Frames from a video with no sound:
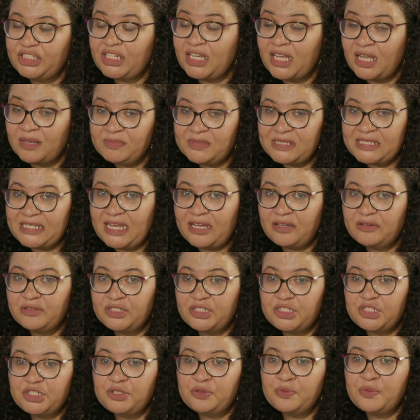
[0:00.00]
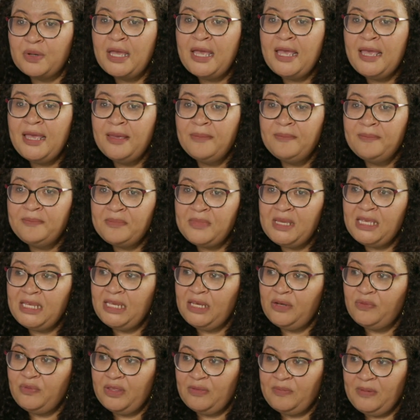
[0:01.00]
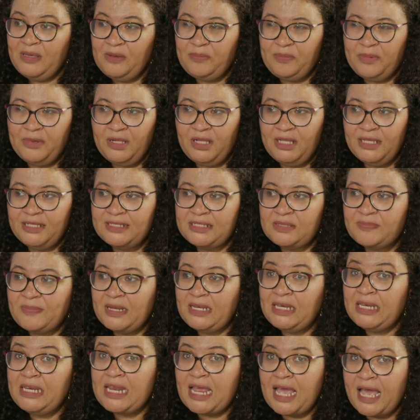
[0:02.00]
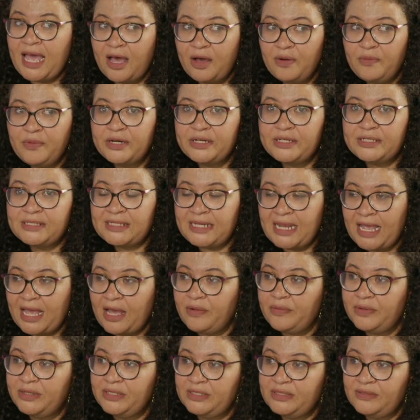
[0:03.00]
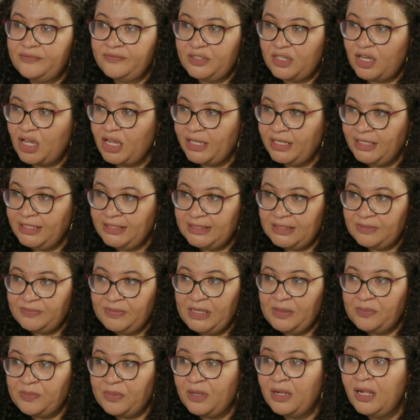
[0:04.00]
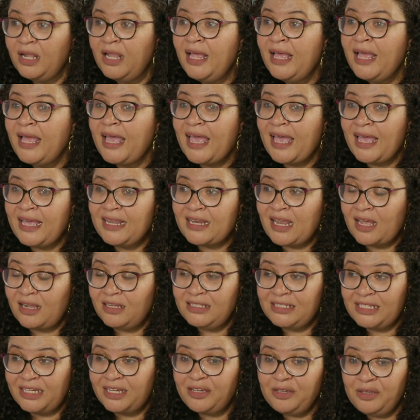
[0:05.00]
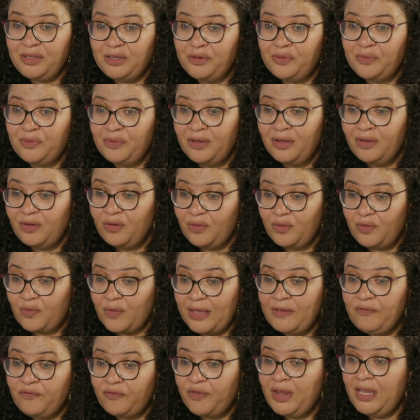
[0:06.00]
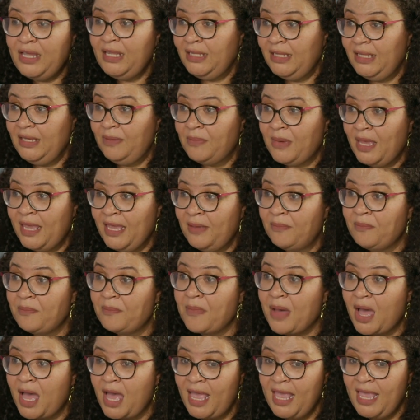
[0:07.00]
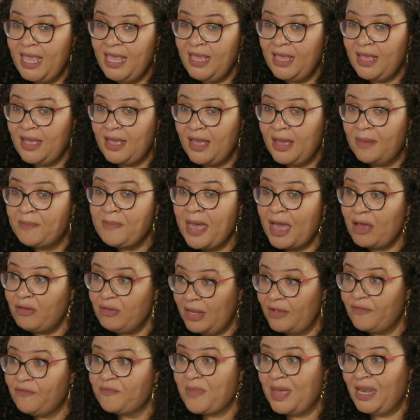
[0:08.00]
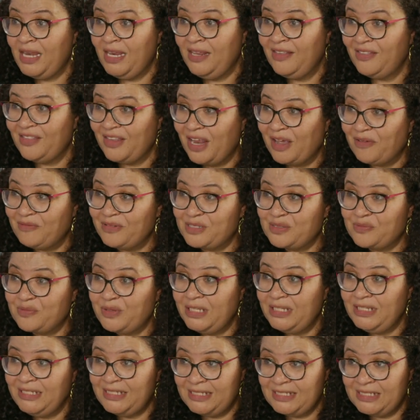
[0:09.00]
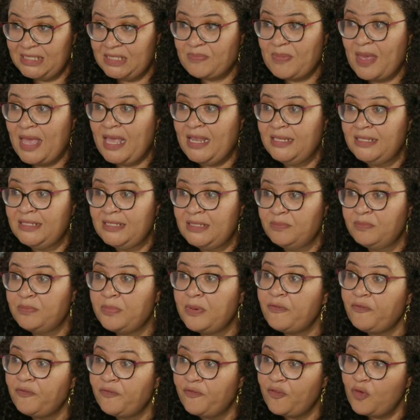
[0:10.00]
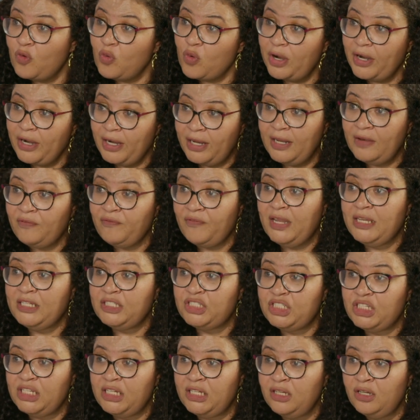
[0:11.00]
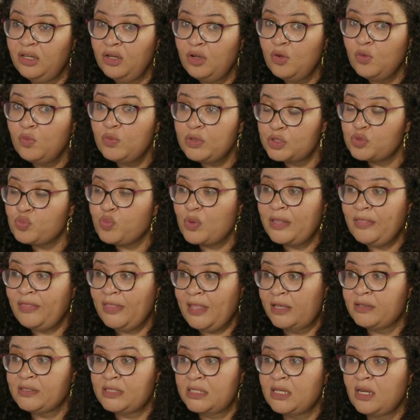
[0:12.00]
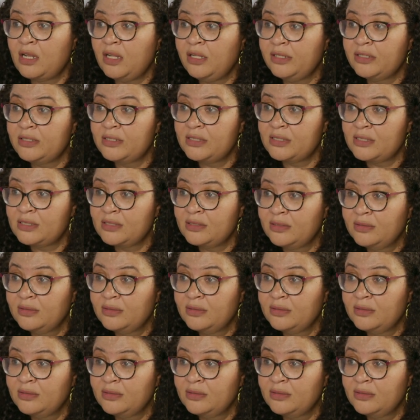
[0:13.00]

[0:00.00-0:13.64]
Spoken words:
It comes down to meeting with people and spending hours and hours of talking to people. And I'll tell you, quite frankly, my amount of money that I was willing to spend before convention was $1,000.